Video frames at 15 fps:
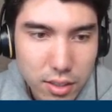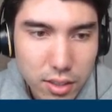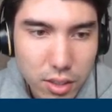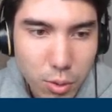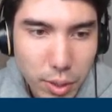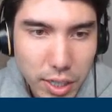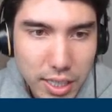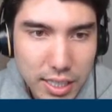
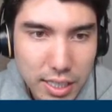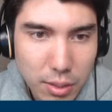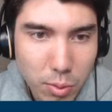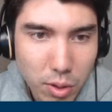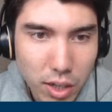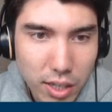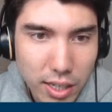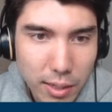Queen
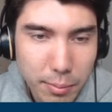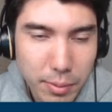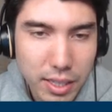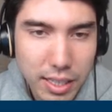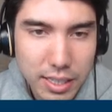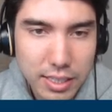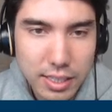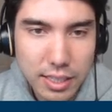D1. I mean,
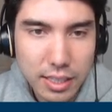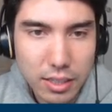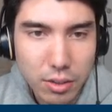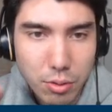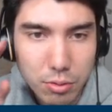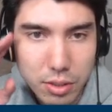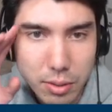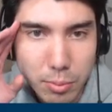that's like an
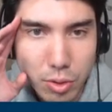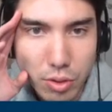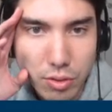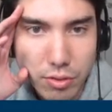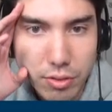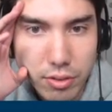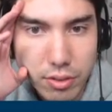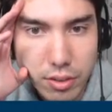only
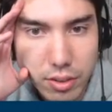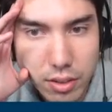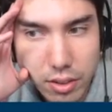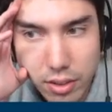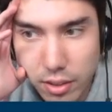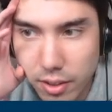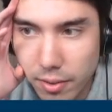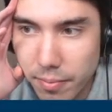move.
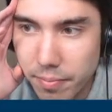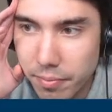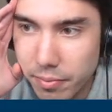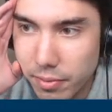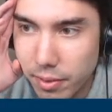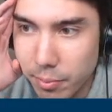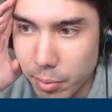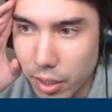
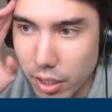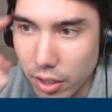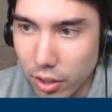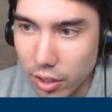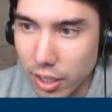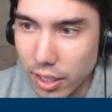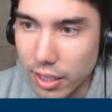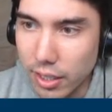But
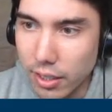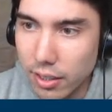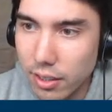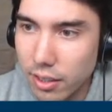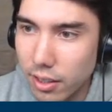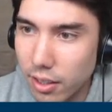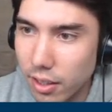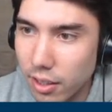okay.
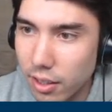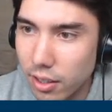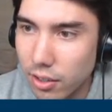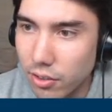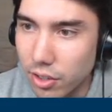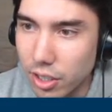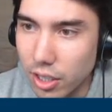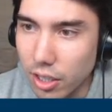
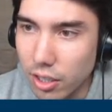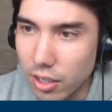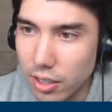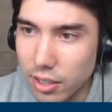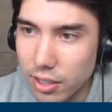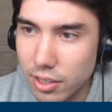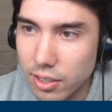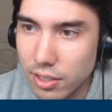
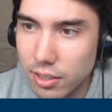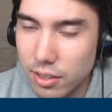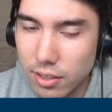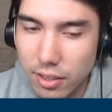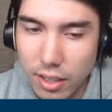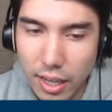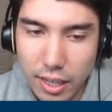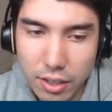Regardless,
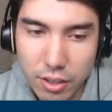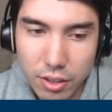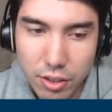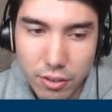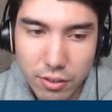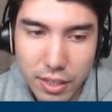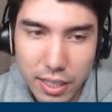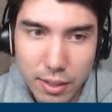I don't know
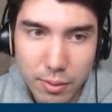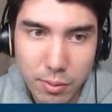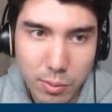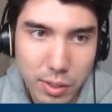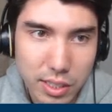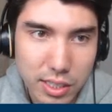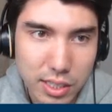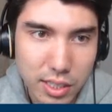if that
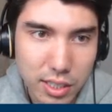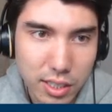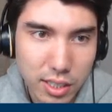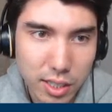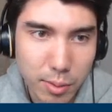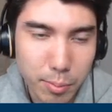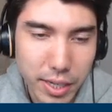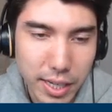win's going to
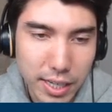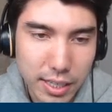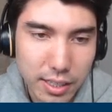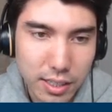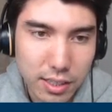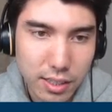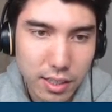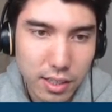come back
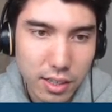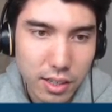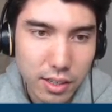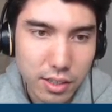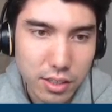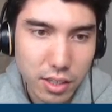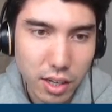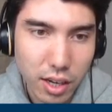
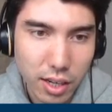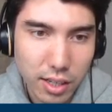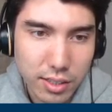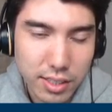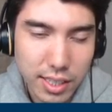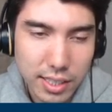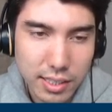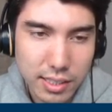to haunt
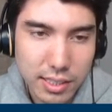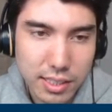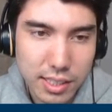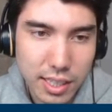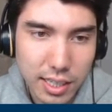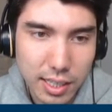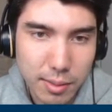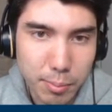Texas
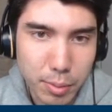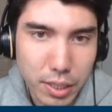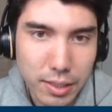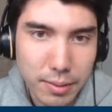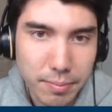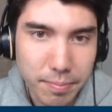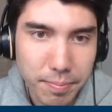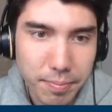Tech,
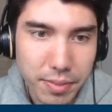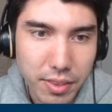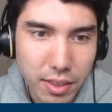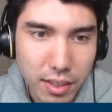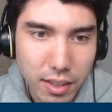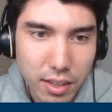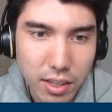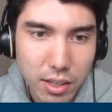but
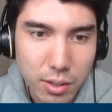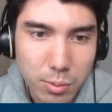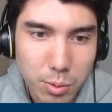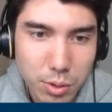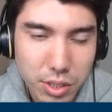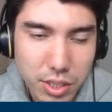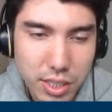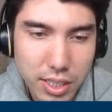
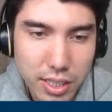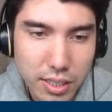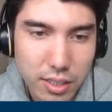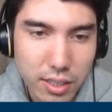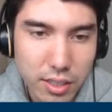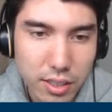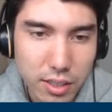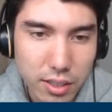we'll see.
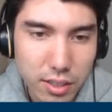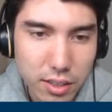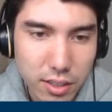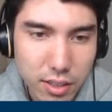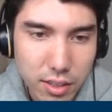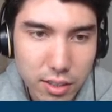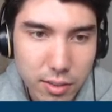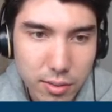
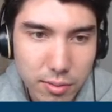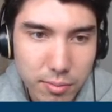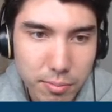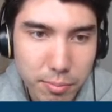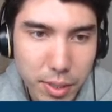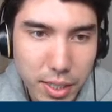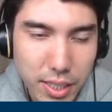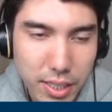
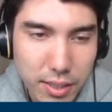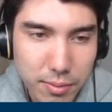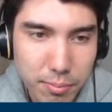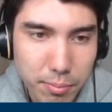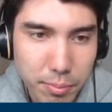Big